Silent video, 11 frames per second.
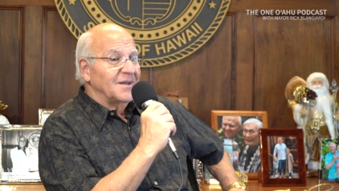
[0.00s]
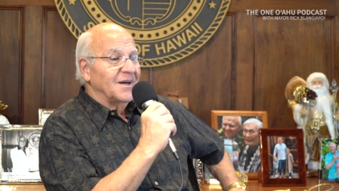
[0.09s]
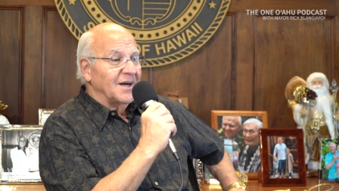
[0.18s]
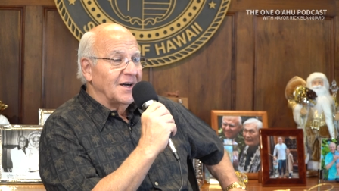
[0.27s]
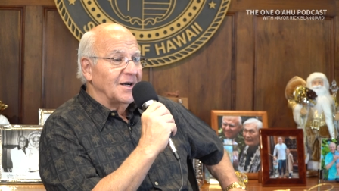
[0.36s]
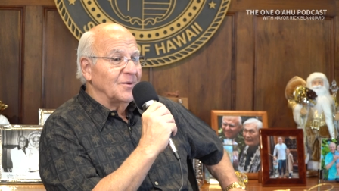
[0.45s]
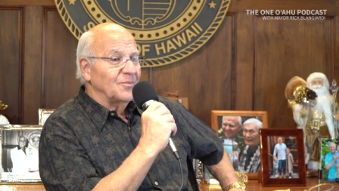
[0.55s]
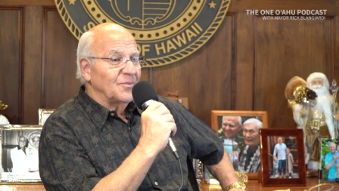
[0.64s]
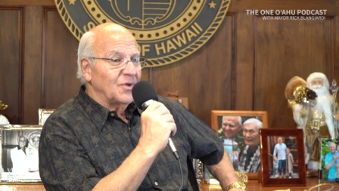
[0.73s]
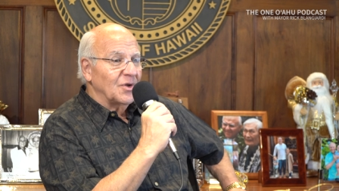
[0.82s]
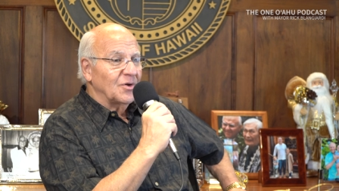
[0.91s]

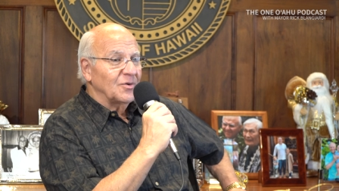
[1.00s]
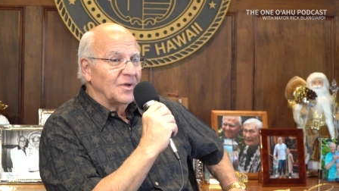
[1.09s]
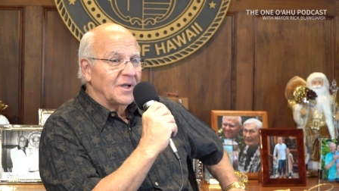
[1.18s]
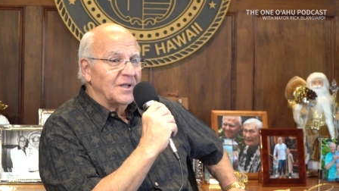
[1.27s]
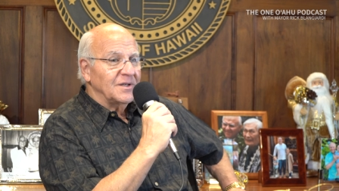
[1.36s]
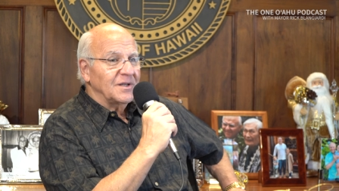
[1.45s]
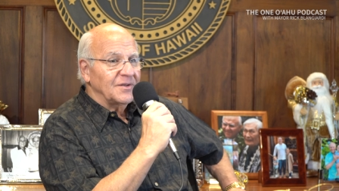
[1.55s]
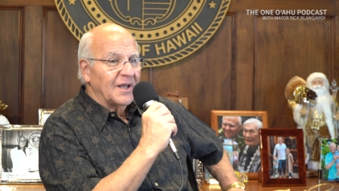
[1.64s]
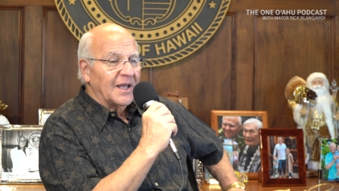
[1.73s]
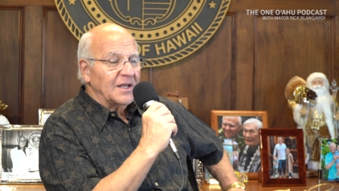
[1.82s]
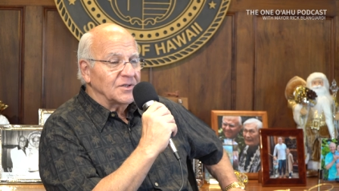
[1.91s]
um, you know, and
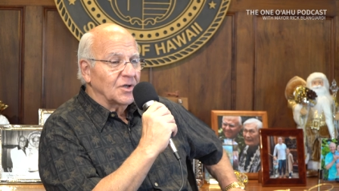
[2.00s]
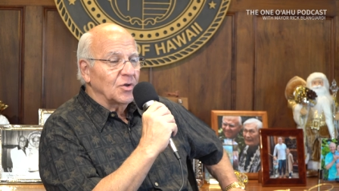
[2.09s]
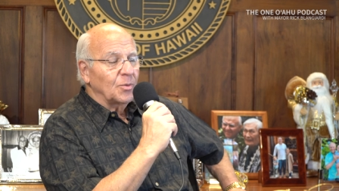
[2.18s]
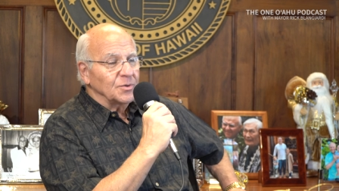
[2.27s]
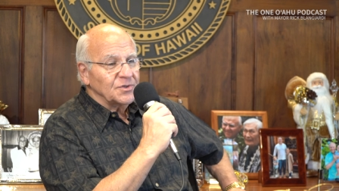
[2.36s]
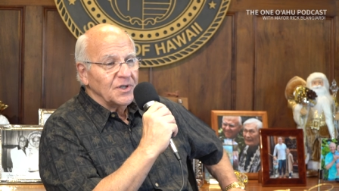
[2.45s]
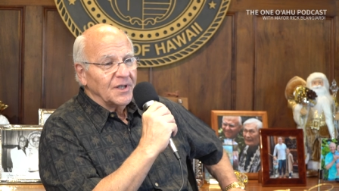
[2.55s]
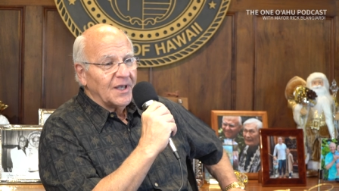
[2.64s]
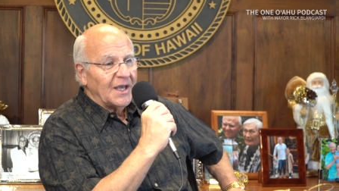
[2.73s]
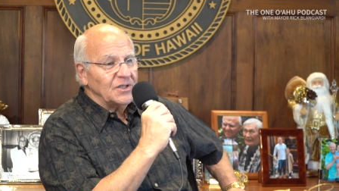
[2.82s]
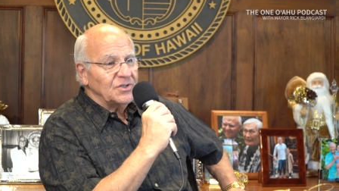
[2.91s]
they get into global
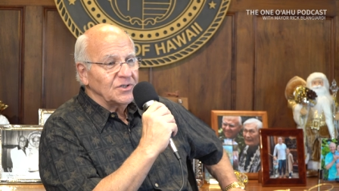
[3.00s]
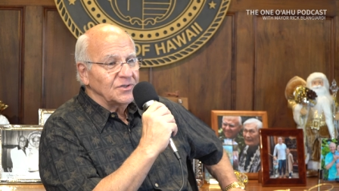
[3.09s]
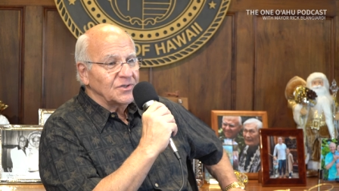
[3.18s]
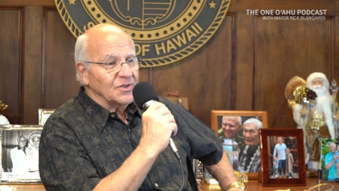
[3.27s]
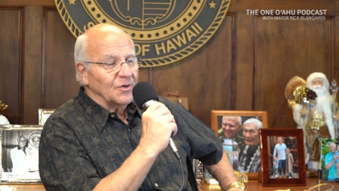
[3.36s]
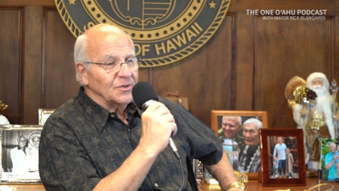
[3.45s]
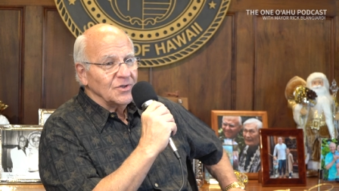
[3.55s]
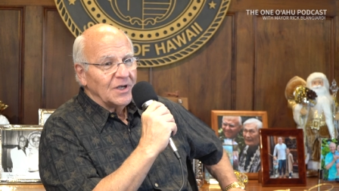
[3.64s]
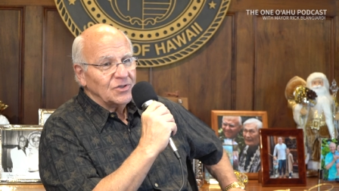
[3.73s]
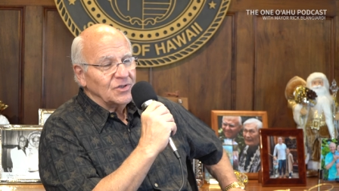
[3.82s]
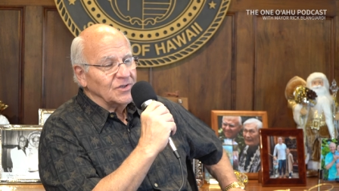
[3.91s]
syndication. So it's
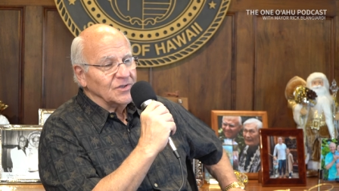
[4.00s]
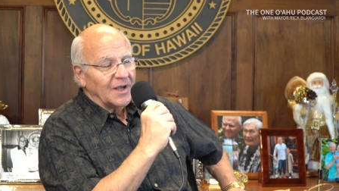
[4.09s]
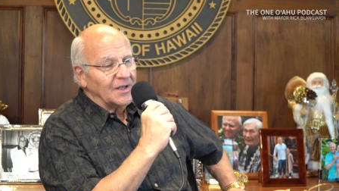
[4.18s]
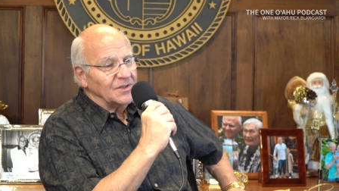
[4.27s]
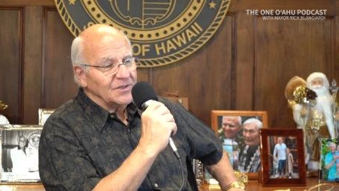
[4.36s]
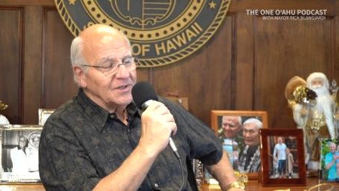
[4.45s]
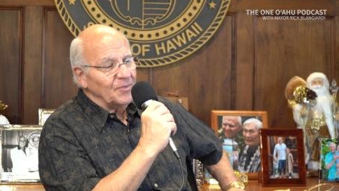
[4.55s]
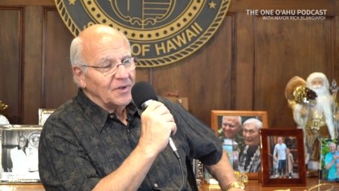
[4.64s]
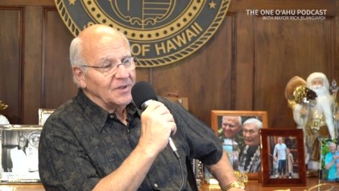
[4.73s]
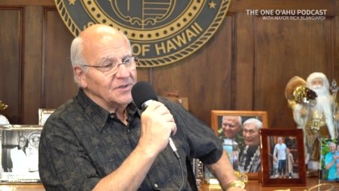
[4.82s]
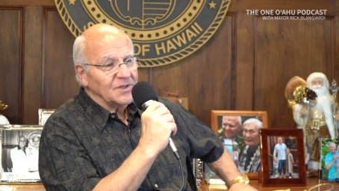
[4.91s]
not just like it's
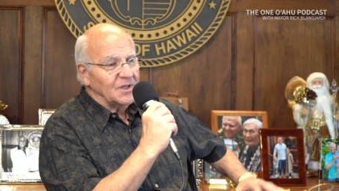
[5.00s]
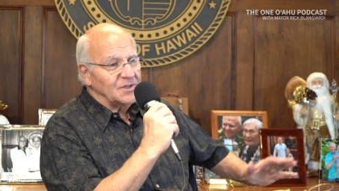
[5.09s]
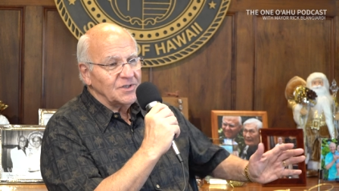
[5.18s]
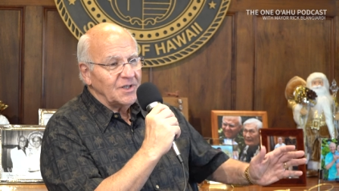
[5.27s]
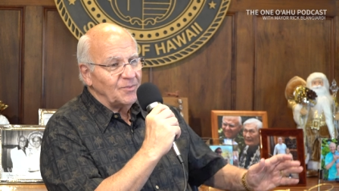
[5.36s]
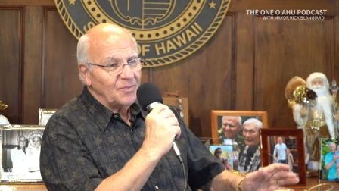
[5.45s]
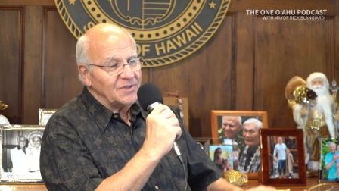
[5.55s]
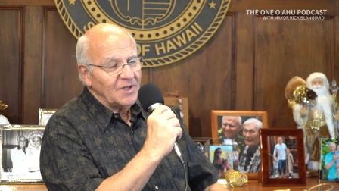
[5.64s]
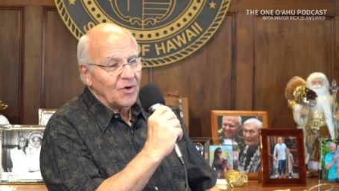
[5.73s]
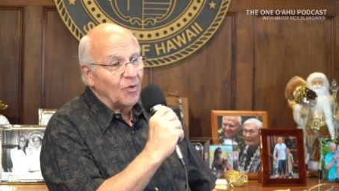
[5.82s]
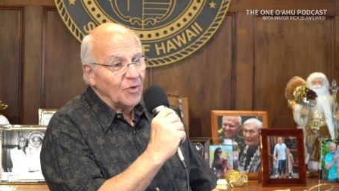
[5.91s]
something that's going to see, be
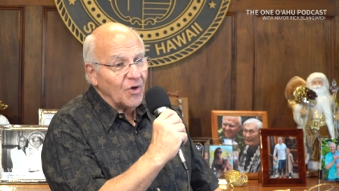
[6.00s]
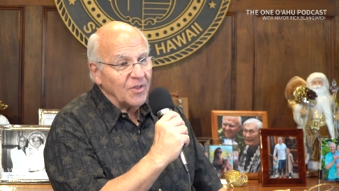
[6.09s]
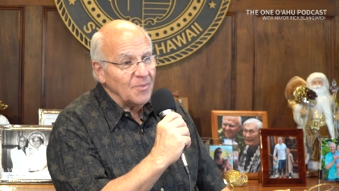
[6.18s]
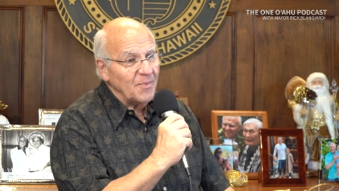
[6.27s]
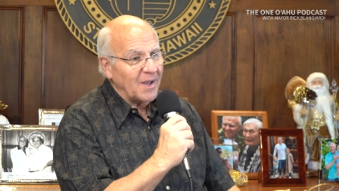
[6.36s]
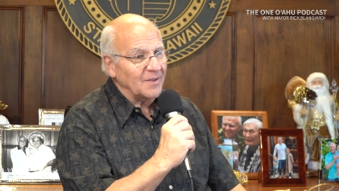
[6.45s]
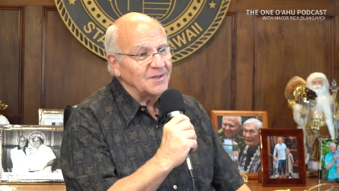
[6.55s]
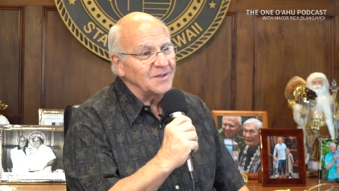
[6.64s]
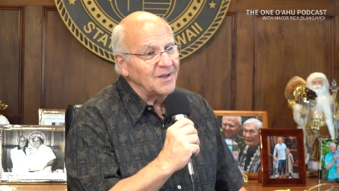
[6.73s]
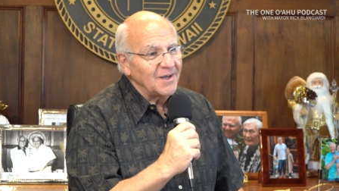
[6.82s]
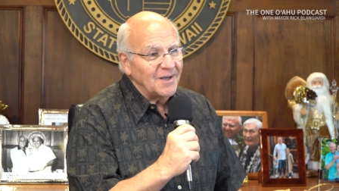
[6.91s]
seen only on the mainland.